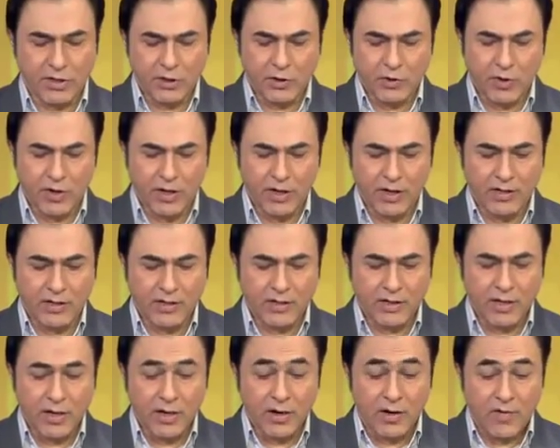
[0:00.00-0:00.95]
joining us
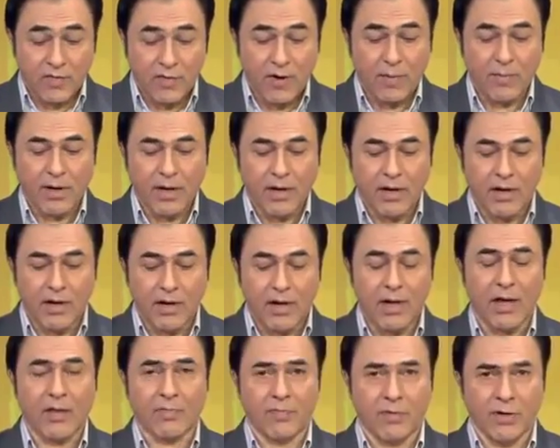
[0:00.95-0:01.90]
from
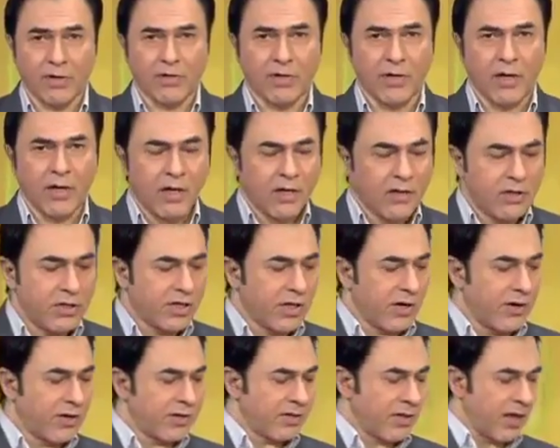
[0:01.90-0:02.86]
Lethbridge to
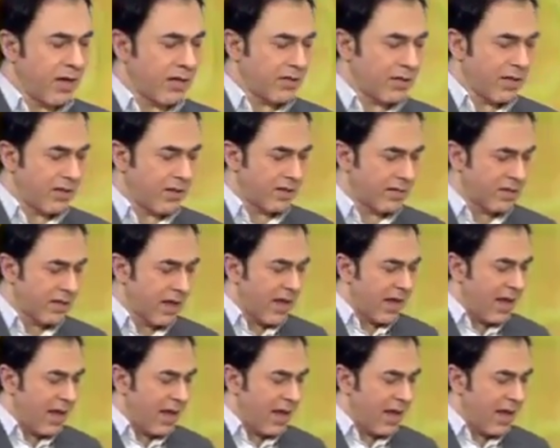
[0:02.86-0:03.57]
share his thoughts on this.